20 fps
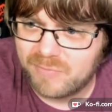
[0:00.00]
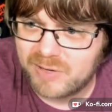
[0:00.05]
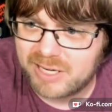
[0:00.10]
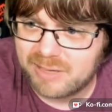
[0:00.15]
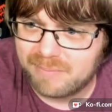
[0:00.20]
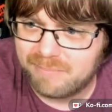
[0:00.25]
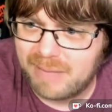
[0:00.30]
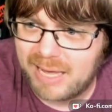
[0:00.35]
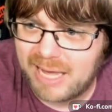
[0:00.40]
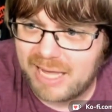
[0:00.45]

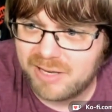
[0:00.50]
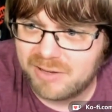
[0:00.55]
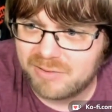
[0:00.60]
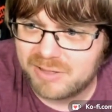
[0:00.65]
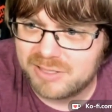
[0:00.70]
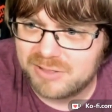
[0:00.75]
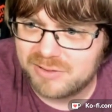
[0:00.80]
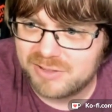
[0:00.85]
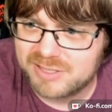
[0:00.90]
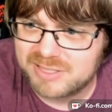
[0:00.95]

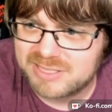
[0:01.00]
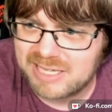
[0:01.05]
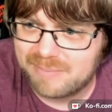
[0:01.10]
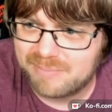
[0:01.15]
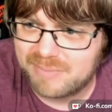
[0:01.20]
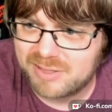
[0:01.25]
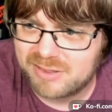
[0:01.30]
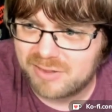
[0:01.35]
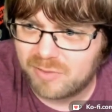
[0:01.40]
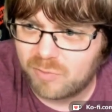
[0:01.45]
manually do the
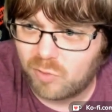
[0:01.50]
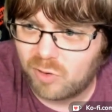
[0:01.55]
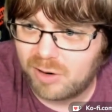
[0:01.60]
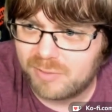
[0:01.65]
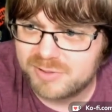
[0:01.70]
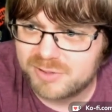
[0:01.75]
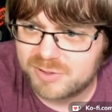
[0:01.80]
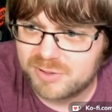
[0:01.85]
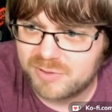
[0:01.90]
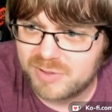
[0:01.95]
same thing the
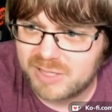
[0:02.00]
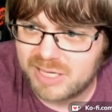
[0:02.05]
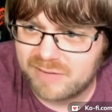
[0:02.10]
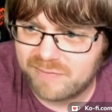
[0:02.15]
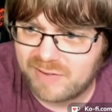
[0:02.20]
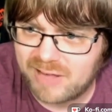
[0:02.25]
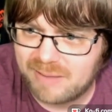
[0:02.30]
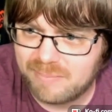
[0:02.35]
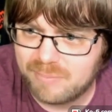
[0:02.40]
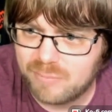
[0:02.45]
worms are doing.
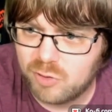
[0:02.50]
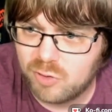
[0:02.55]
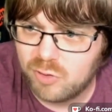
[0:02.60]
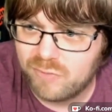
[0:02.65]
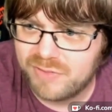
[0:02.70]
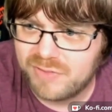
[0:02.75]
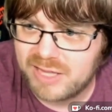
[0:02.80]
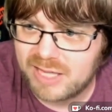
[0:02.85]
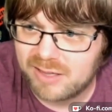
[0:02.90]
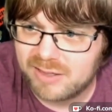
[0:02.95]
If I
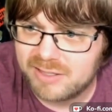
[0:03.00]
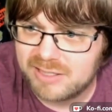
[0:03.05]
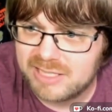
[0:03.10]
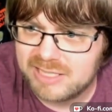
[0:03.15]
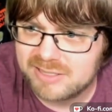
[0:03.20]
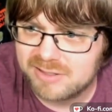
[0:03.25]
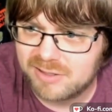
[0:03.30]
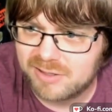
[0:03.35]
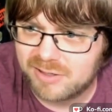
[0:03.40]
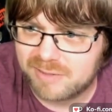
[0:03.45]
move the
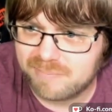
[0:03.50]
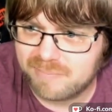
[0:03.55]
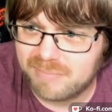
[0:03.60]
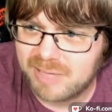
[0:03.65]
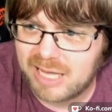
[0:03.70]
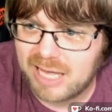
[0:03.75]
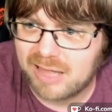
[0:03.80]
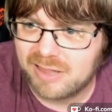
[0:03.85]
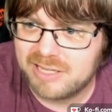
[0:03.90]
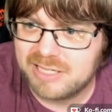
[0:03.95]
LED, look,
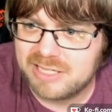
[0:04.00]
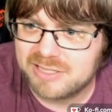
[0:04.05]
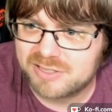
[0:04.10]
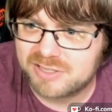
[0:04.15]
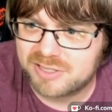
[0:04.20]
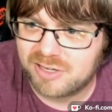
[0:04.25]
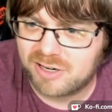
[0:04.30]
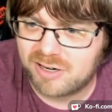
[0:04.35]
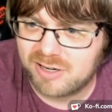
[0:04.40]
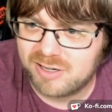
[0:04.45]
LEDs
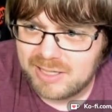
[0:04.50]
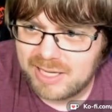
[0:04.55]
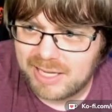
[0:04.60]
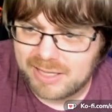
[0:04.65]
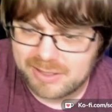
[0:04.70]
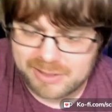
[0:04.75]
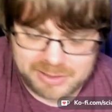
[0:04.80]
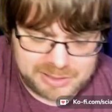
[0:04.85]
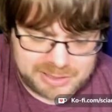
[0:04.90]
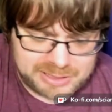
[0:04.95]
are gone,
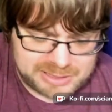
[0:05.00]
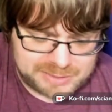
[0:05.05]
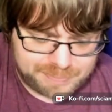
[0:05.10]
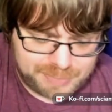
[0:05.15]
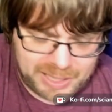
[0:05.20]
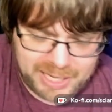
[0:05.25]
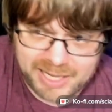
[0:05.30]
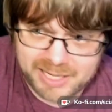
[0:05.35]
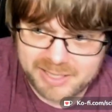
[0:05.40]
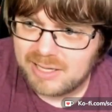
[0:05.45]
LEDs
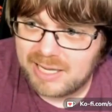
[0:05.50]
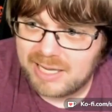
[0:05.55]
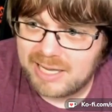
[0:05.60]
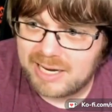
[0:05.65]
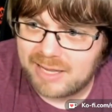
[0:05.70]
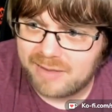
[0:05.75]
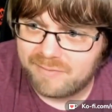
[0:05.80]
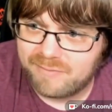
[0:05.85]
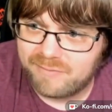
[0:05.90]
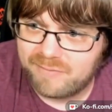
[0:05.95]
back, and
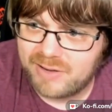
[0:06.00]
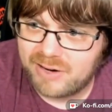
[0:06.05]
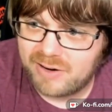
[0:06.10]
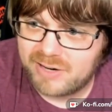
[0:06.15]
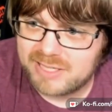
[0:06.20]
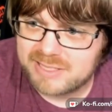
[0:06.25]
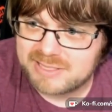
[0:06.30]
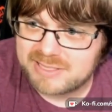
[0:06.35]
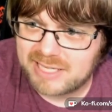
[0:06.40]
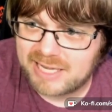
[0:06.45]
at
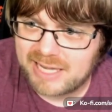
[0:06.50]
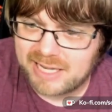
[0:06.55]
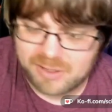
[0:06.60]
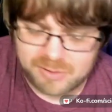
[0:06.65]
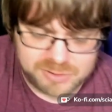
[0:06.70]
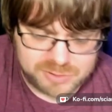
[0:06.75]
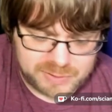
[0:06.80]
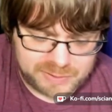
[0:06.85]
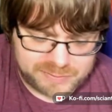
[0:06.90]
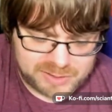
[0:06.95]
various
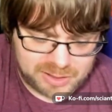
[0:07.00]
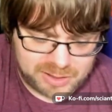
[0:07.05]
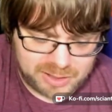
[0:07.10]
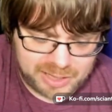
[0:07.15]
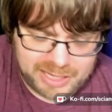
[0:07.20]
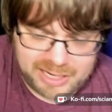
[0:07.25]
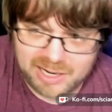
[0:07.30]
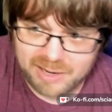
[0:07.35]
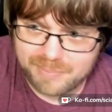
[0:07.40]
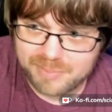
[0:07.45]
angles we have to
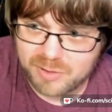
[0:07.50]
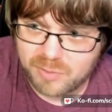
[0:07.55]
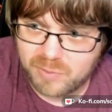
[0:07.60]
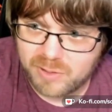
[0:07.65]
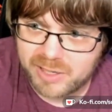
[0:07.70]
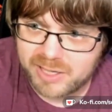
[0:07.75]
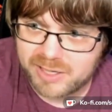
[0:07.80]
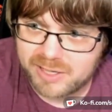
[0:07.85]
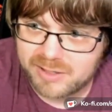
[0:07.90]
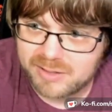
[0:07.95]
light up the
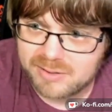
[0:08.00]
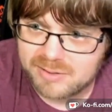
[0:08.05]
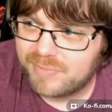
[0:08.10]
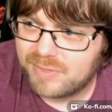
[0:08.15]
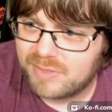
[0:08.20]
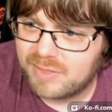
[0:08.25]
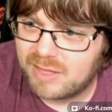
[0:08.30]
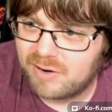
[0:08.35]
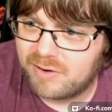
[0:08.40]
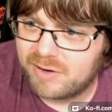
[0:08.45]
wing.
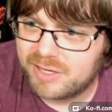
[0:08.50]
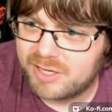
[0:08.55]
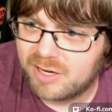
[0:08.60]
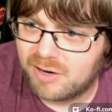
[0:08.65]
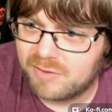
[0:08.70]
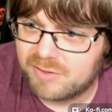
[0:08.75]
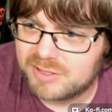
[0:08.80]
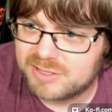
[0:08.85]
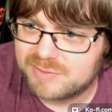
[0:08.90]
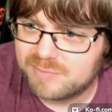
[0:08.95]
There you
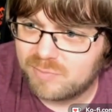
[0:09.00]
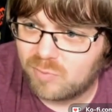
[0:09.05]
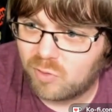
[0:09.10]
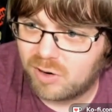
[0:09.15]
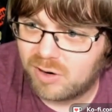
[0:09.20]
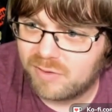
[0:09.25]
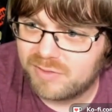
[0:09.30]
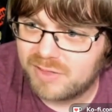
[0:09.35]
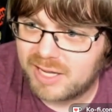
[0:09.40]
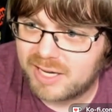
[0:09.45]
go. There's
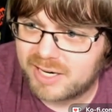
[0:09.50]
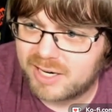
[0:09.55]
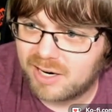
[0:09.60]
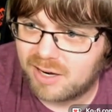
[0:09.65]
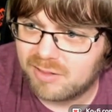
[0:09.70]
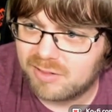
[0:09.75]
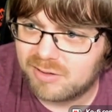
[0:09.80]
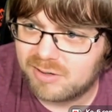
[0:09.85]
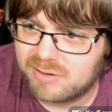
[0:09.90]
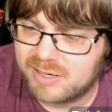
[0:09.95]
more of that
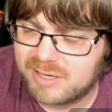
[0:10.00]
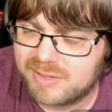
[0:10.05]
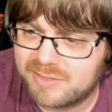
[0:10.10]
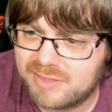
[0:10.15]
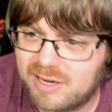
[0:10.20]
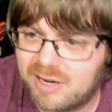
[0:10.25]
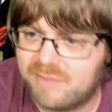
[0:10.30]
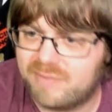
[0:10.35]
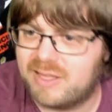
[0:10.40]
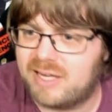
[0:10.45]
color right
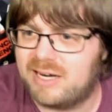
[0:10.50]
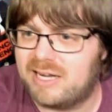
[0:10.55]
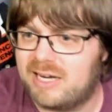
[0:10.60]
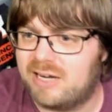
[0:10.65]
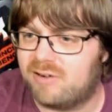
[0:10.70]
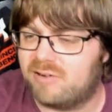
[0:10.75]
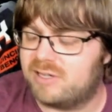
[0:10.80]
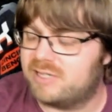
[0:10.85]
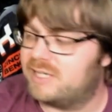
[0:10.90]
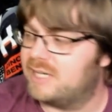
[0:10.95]
there, of that
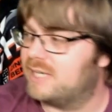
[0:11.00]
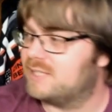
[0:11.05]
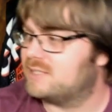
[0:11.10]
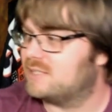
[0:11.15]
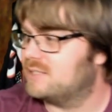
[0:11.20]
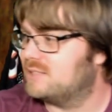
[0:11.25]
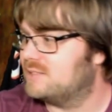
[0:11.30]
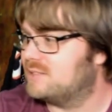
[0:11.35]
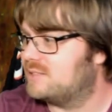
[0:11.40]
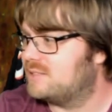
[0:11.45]

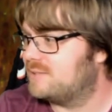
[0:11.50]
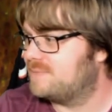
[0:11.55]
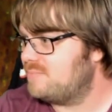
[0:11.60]
iridescence,